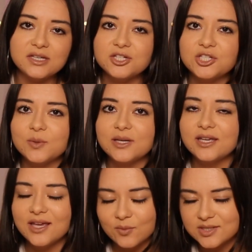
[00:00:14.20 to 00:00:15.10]

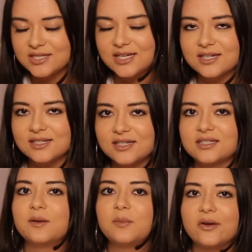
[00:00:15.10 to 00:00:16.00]
issuing a
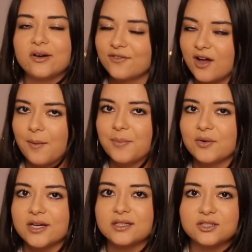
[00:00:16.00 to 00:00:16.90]
ridiculous amount of
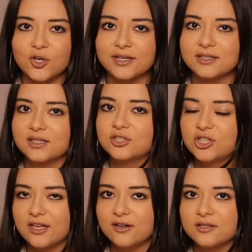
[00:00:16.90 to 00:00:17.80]
copyright strikes to
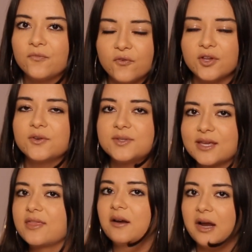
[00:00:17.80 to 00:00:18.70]
channels for
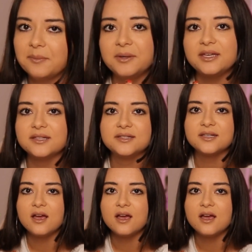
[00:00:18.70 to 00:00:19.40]
using their IPs